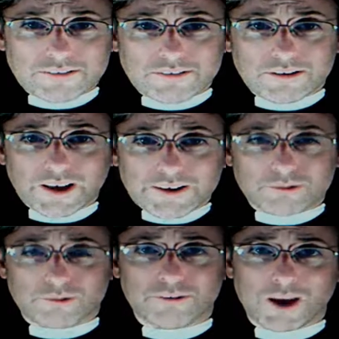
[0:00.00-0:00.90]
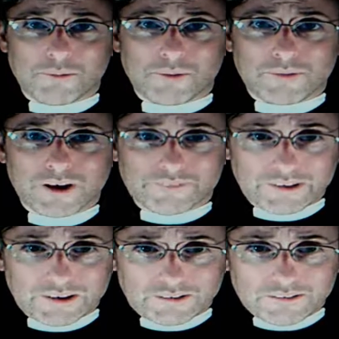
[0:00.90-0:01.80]
a delightful time I'm
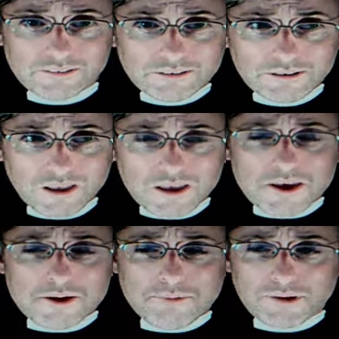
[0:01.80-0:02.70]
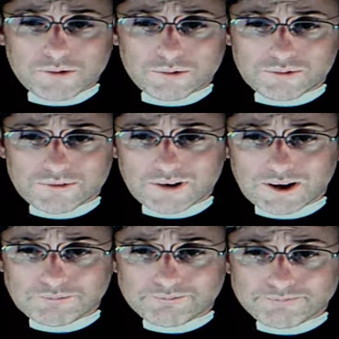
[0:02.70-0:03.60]
having here, because
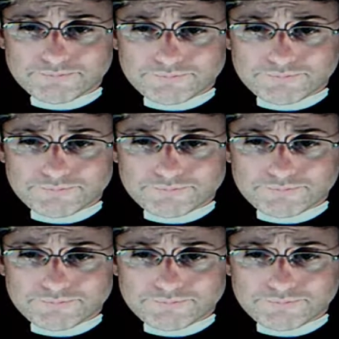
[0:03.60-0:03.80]
I'm